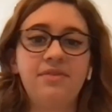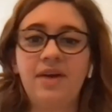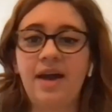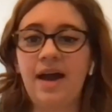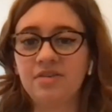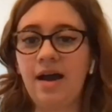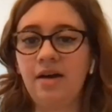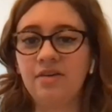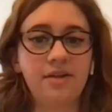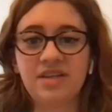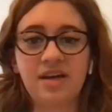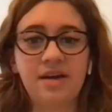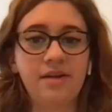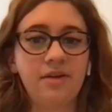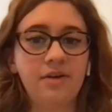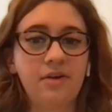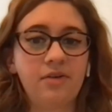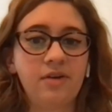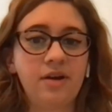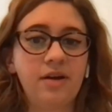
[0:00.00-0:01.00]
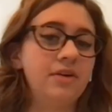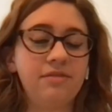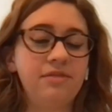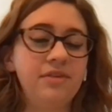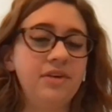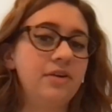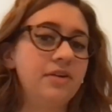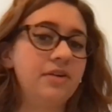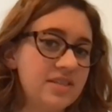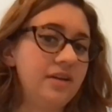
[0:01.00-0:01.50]
outside of the career
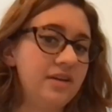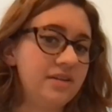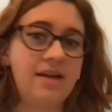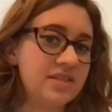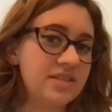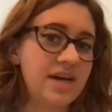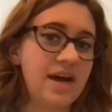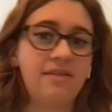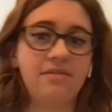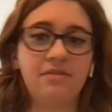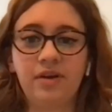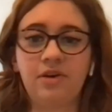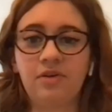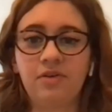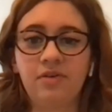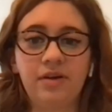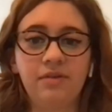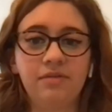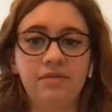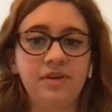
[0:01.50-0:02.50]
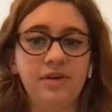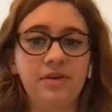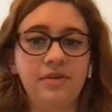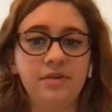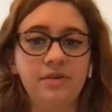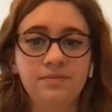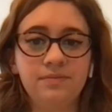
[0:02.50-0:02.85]
field and inside of the career field.